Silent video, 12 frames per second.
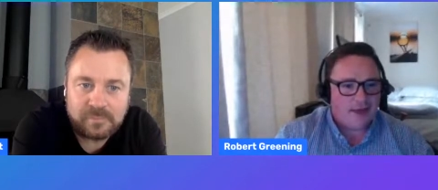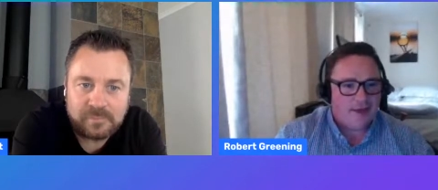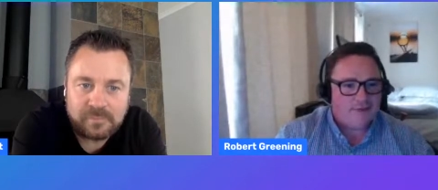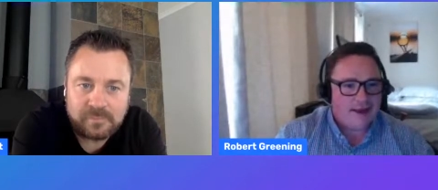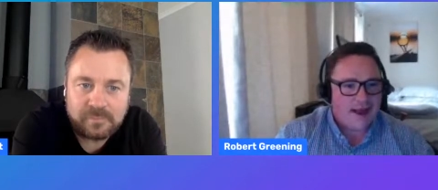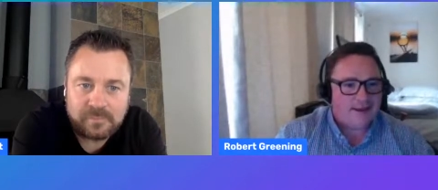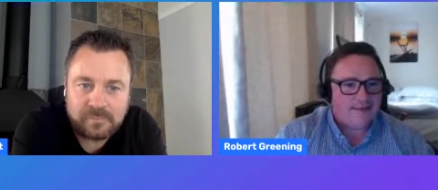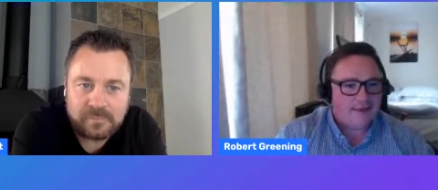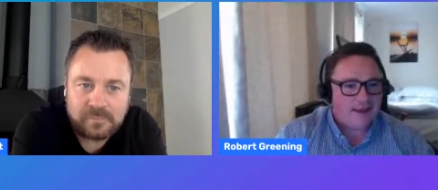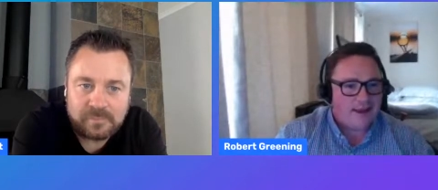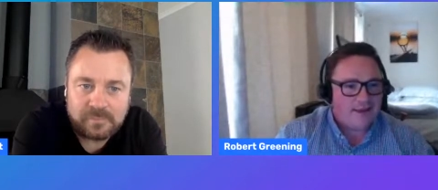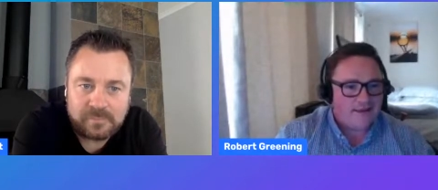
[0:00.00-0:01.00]
Speaker 1: and the
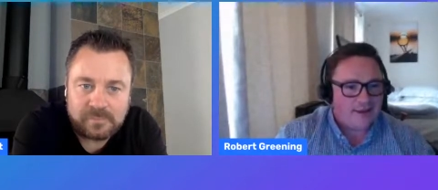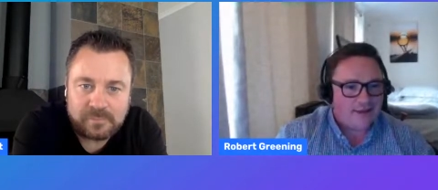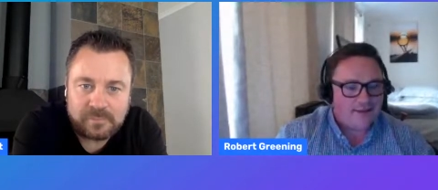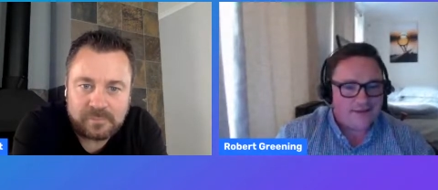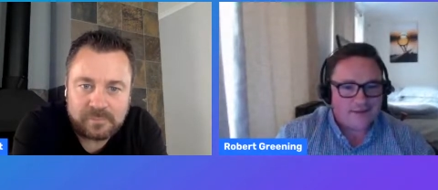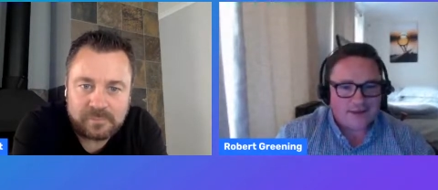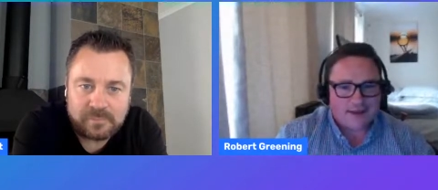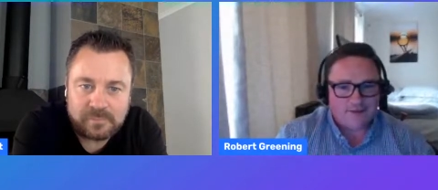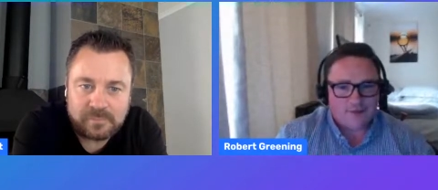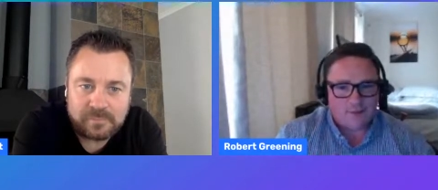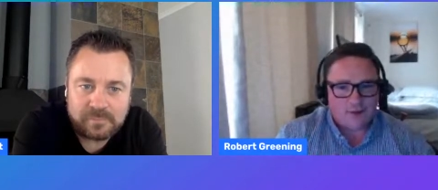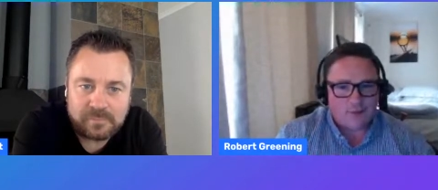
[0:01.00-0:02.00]
reality is is
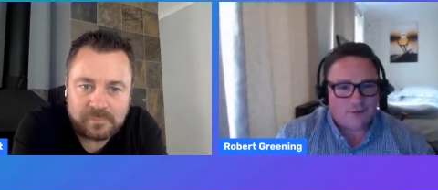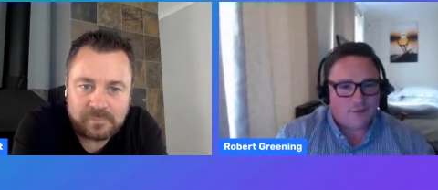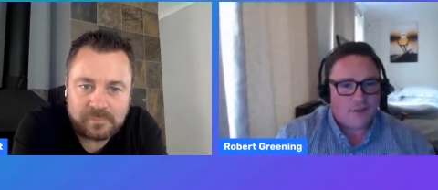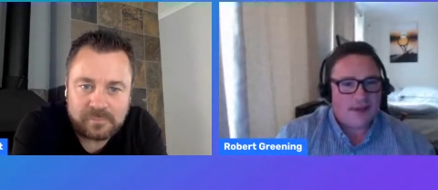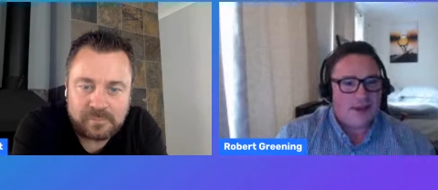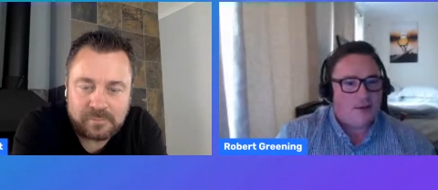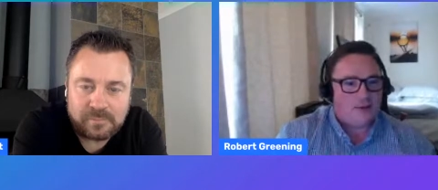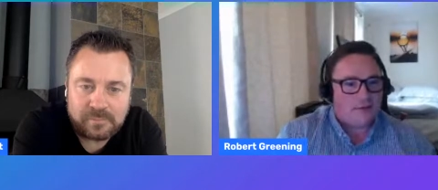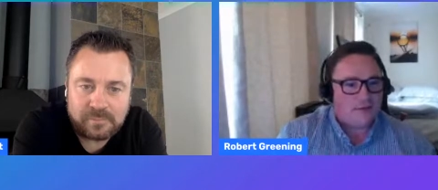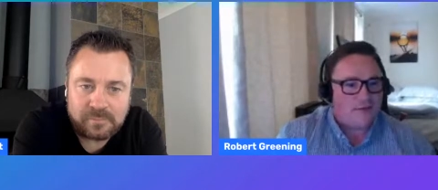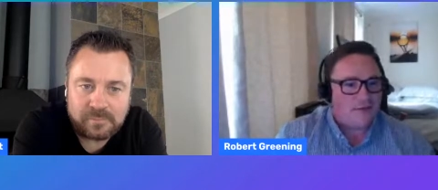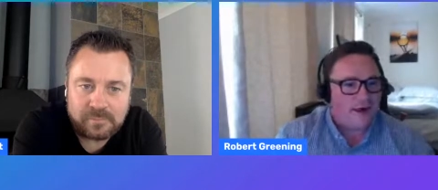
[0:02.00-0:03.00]
that's just because it's been
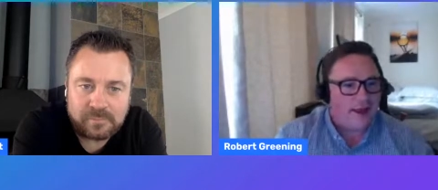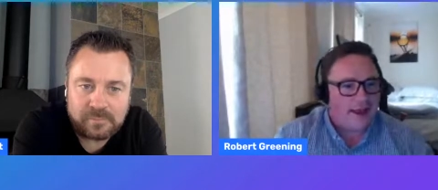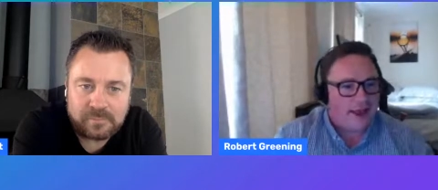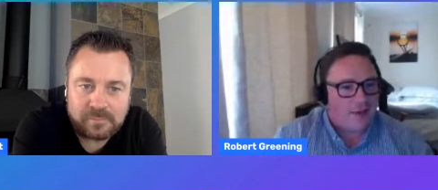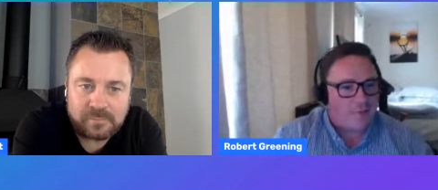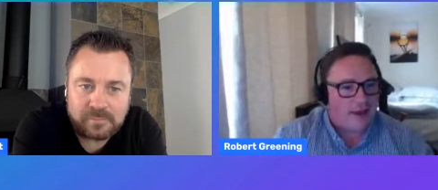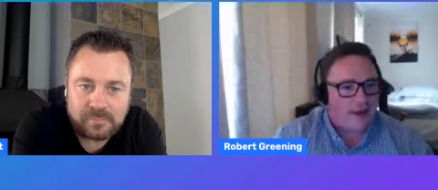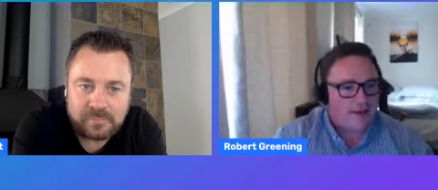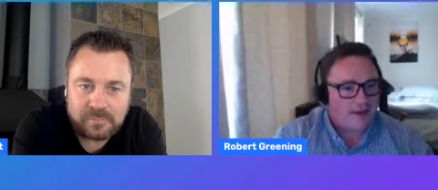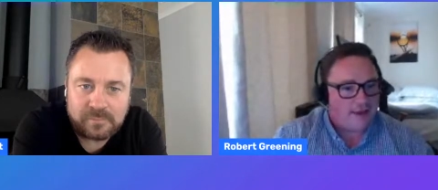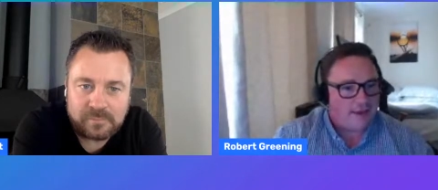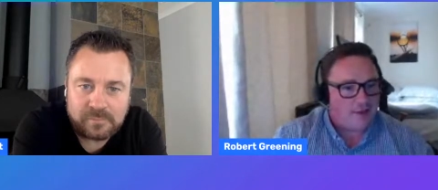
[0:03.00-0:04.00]
used as a filing cabinet
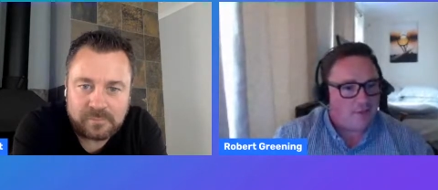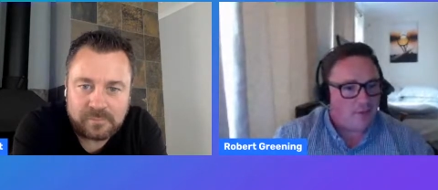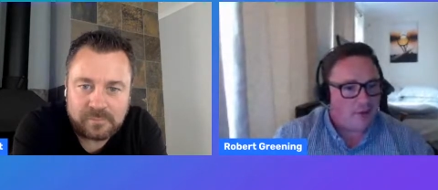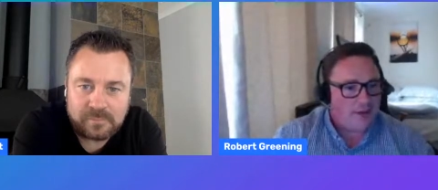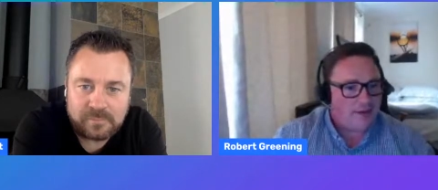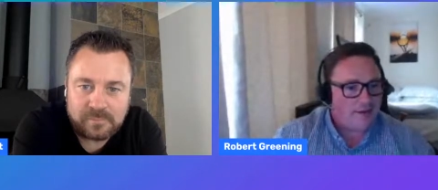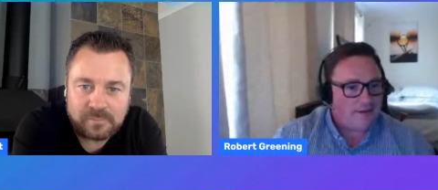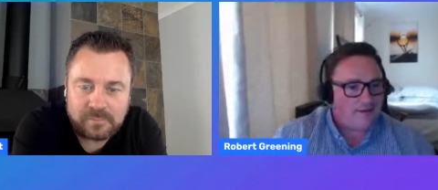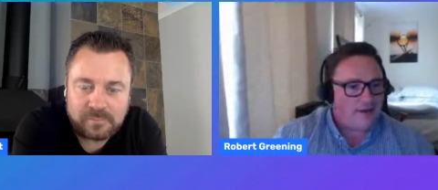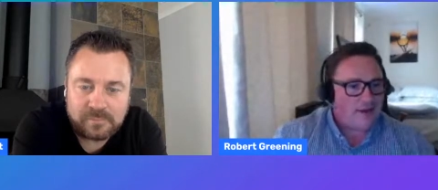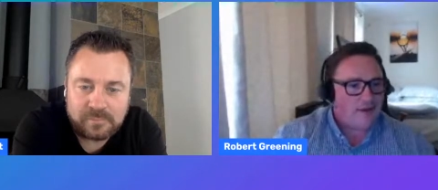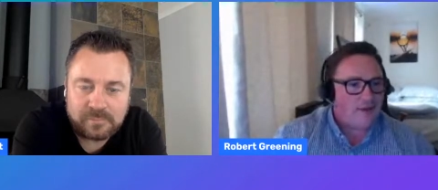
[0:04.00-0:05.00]
but when you can
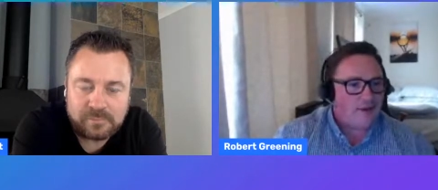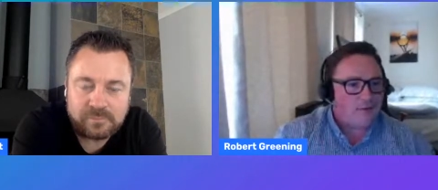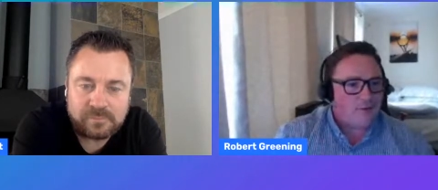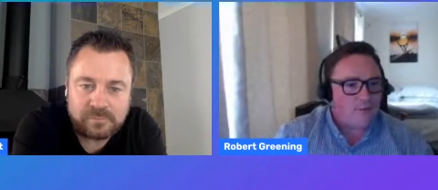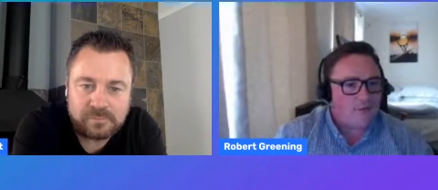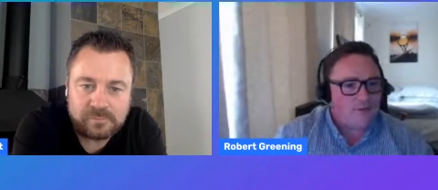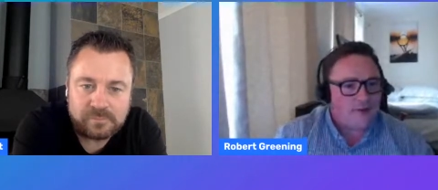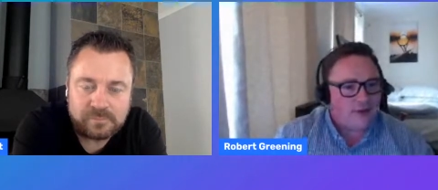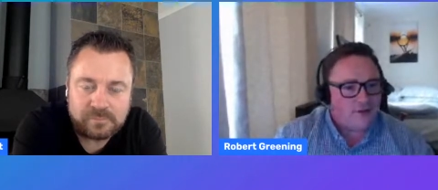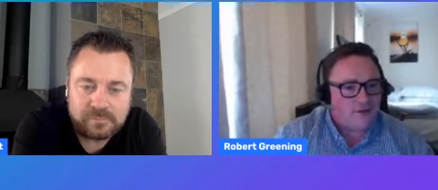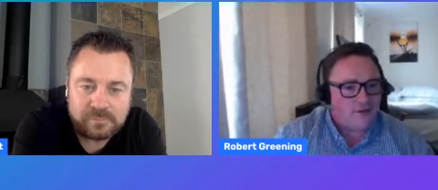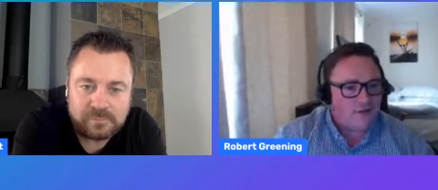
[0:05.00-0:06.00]
turn those
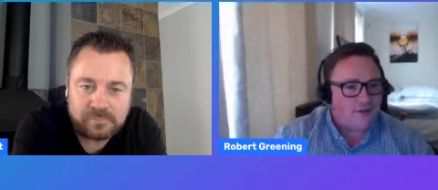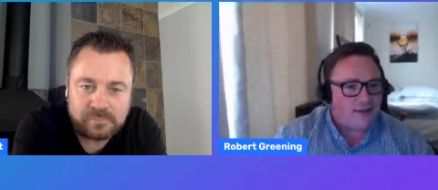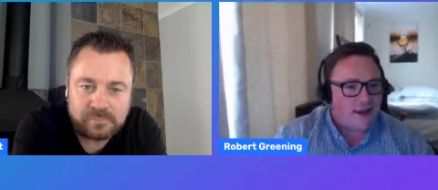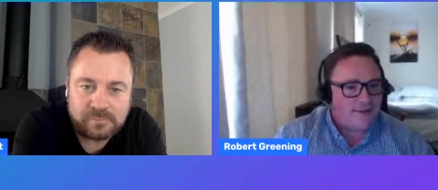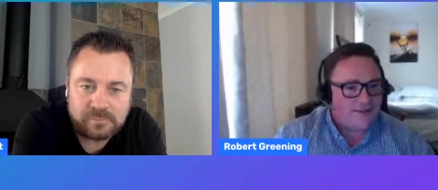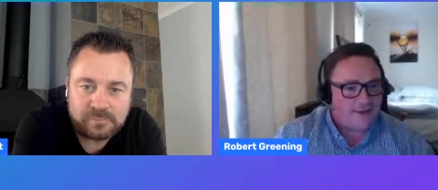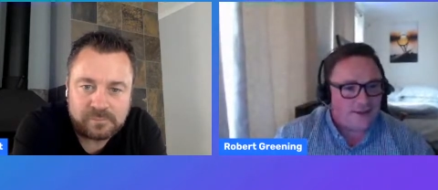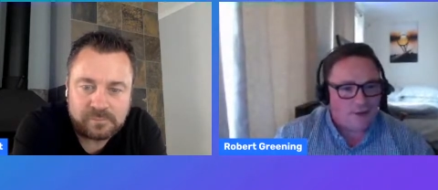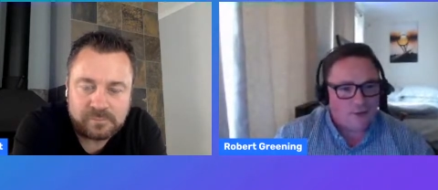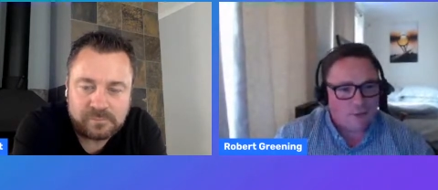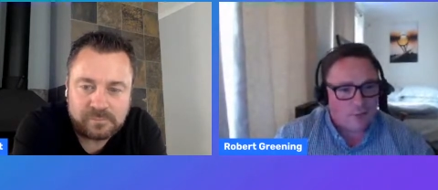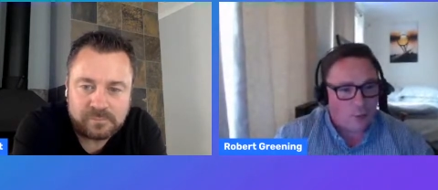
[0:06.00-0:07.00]
conversations into data that
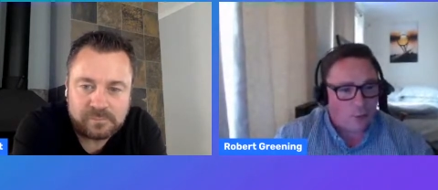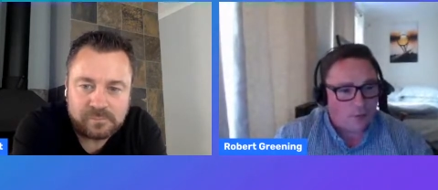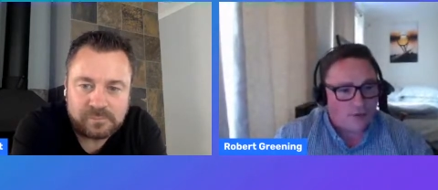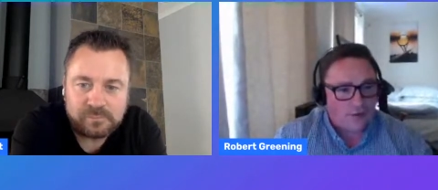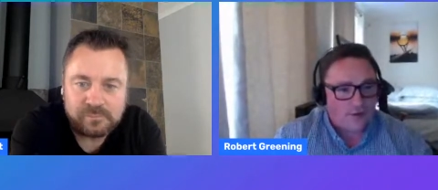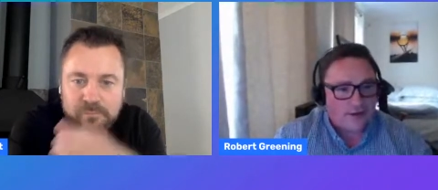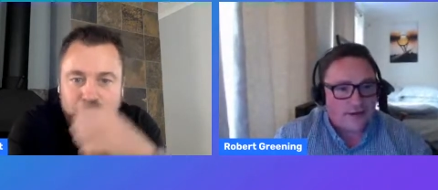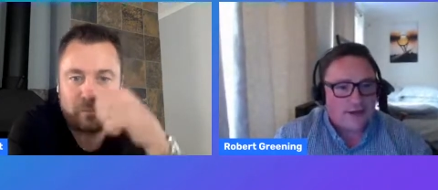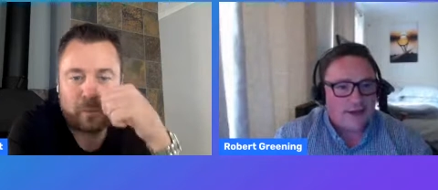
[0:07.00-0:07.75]
you can report on,